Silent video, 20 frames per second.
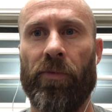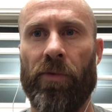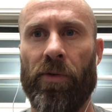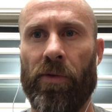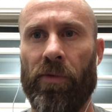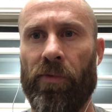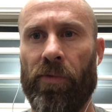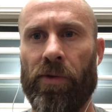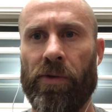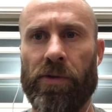for
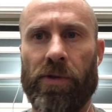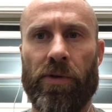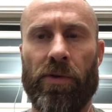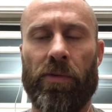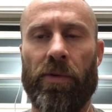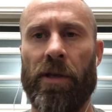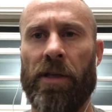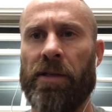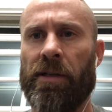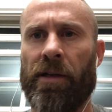the first 2
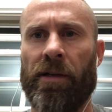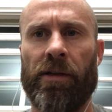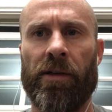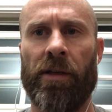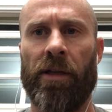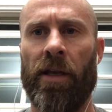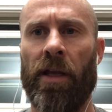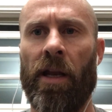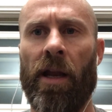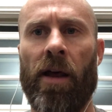weeks, I
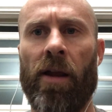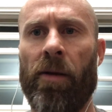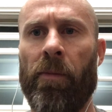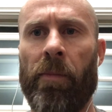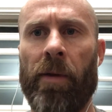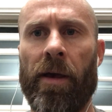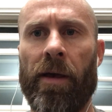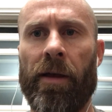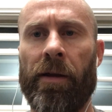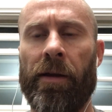couldn't get out of
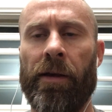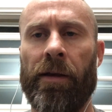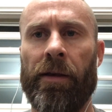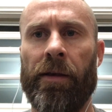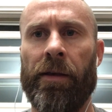bed.